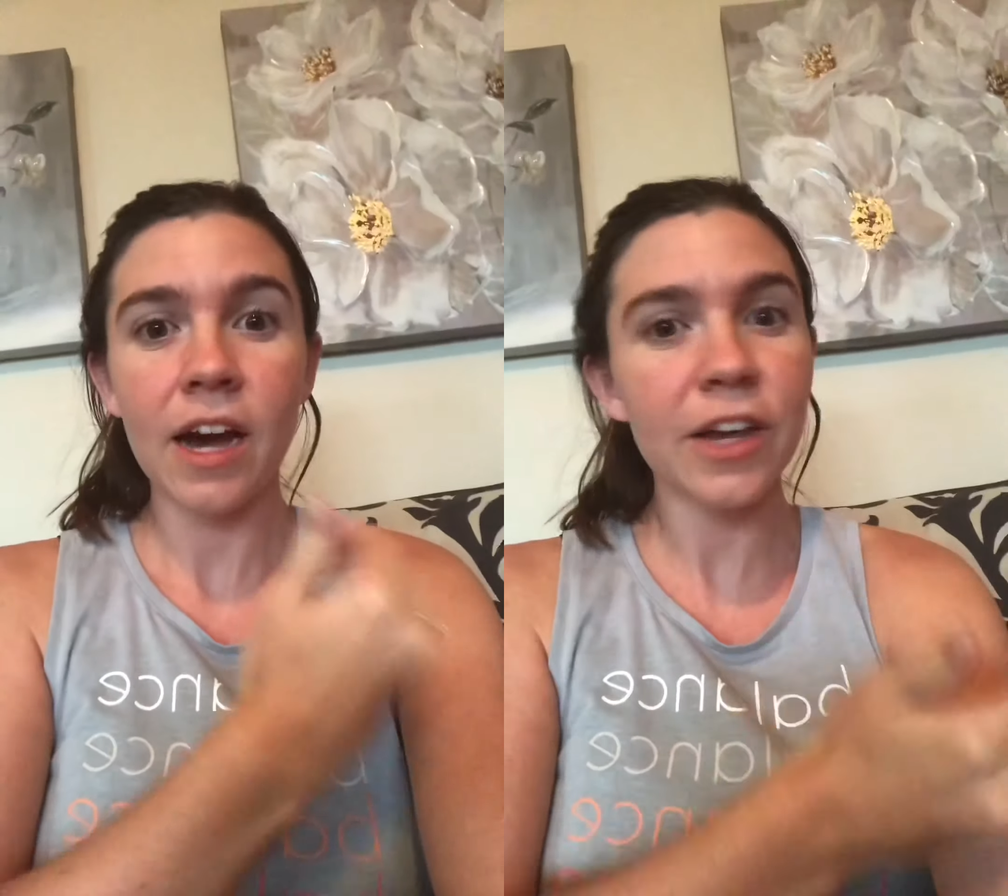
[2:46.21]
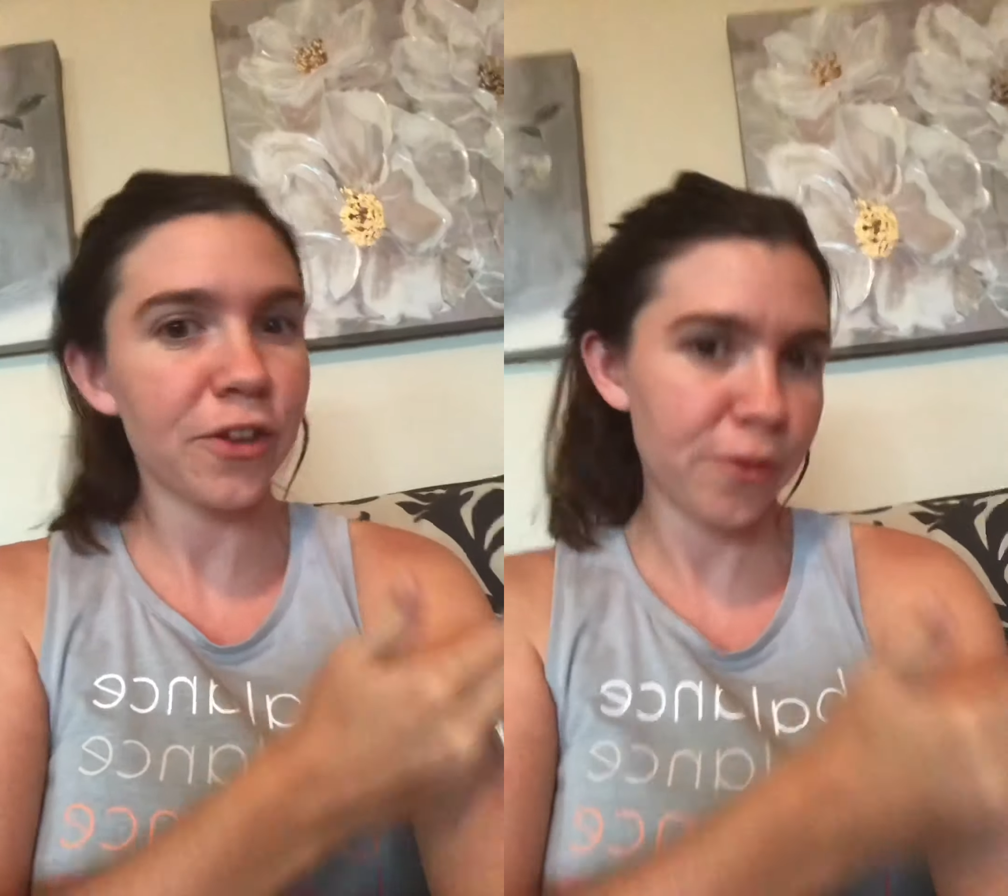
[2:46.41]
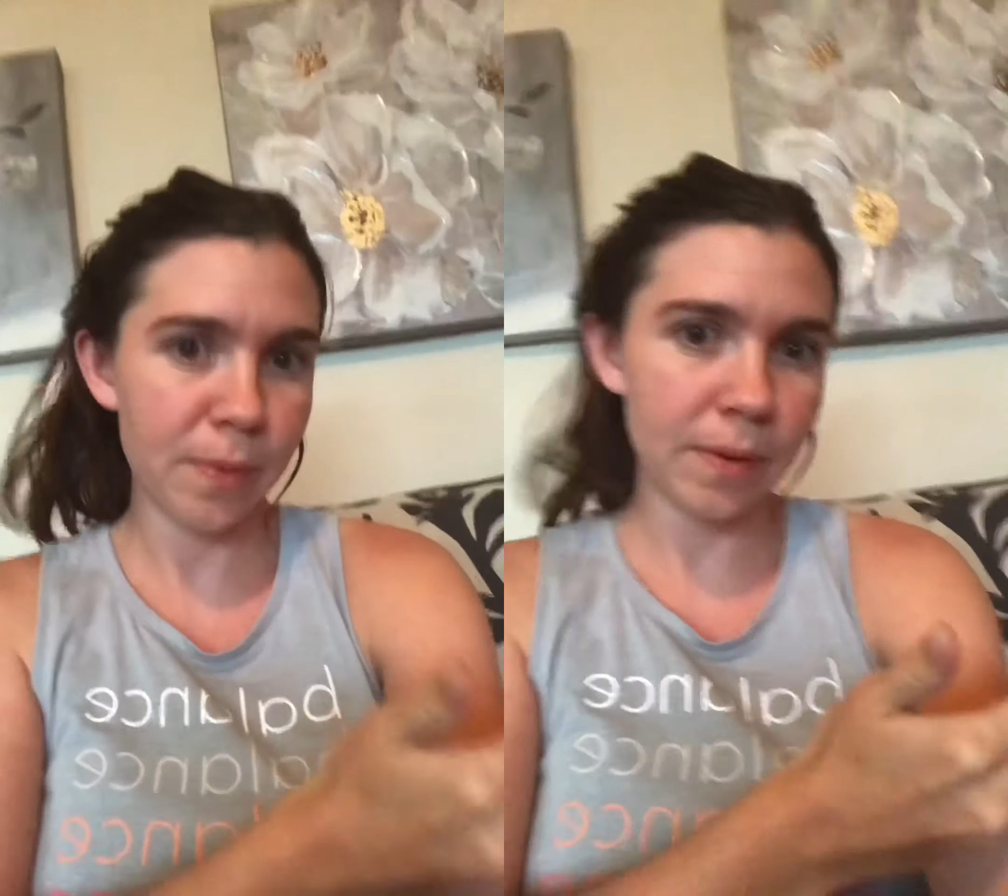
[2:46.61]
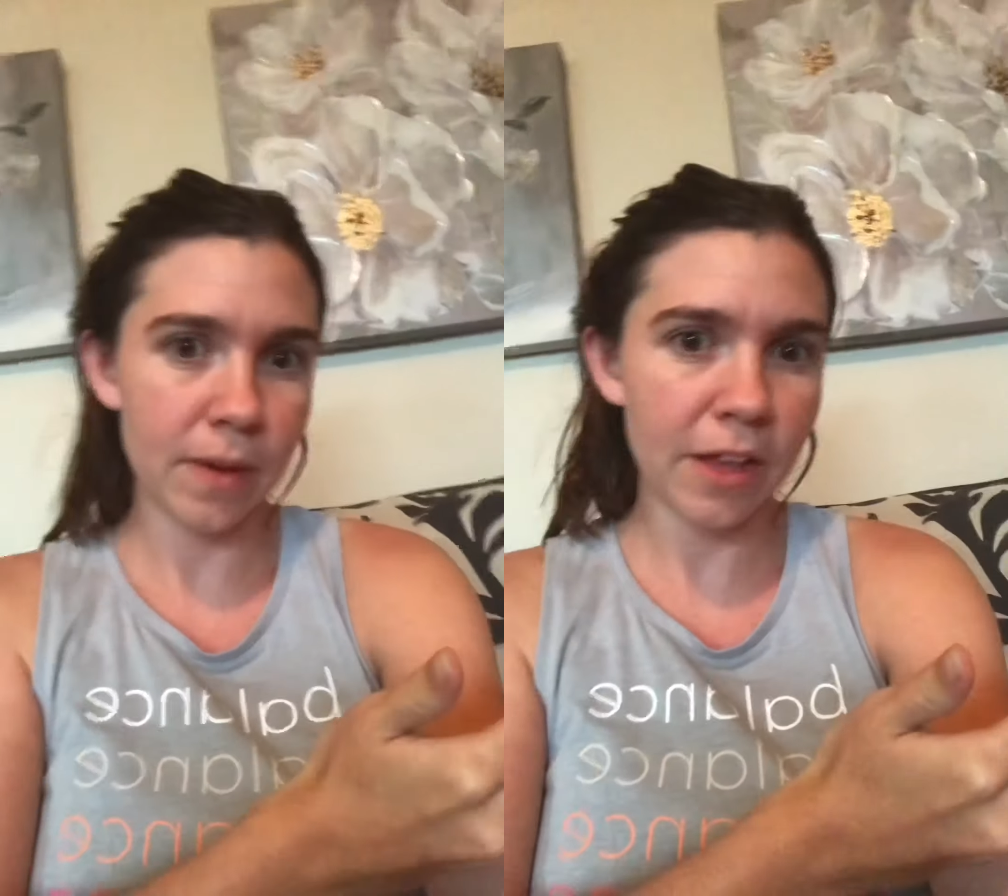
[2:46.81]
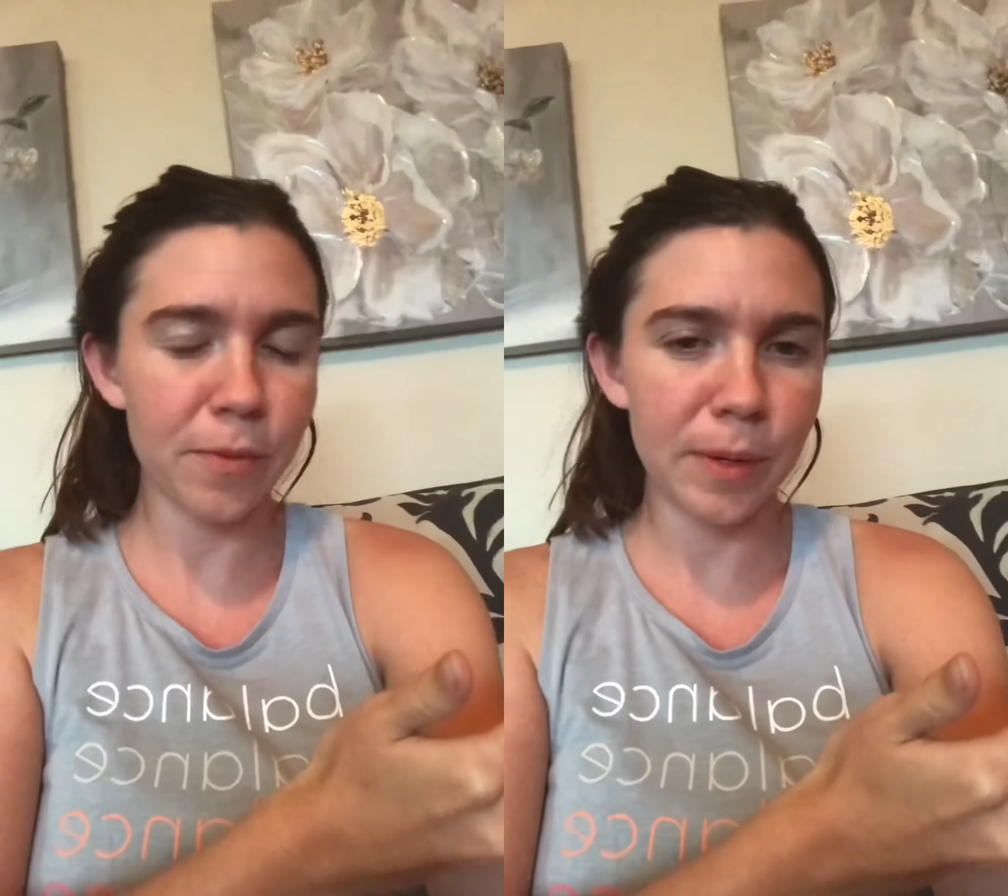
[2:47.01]

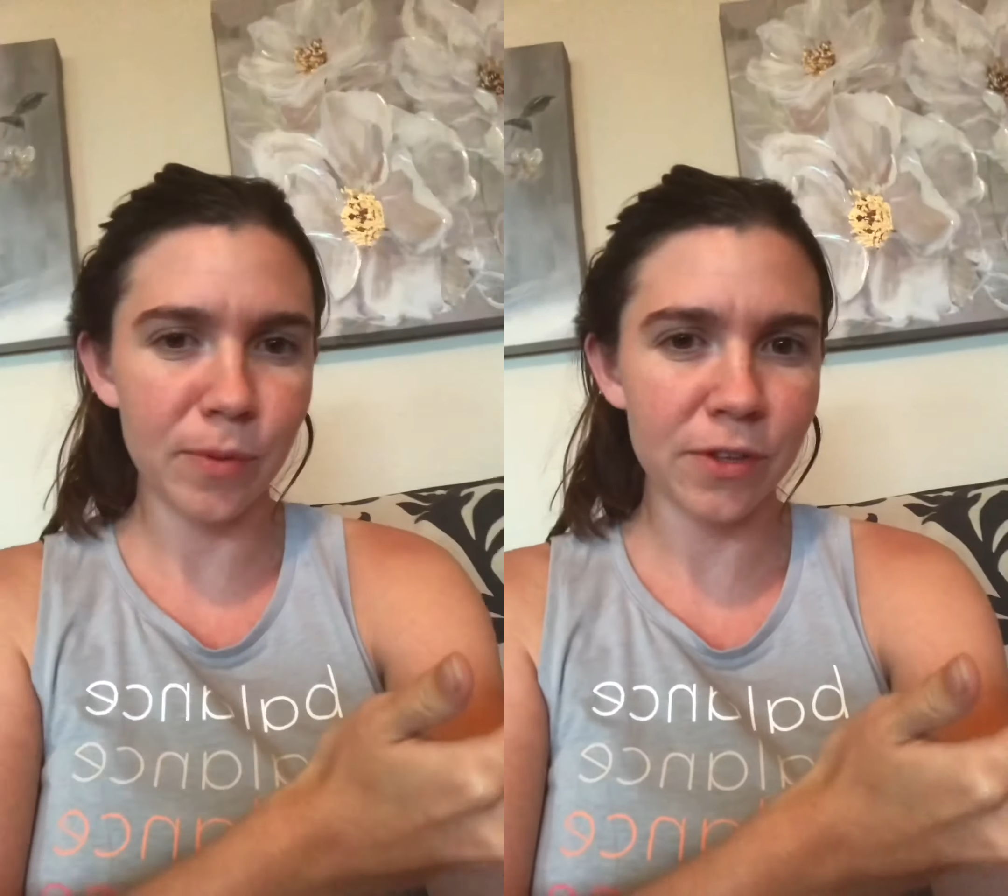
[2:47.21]
other people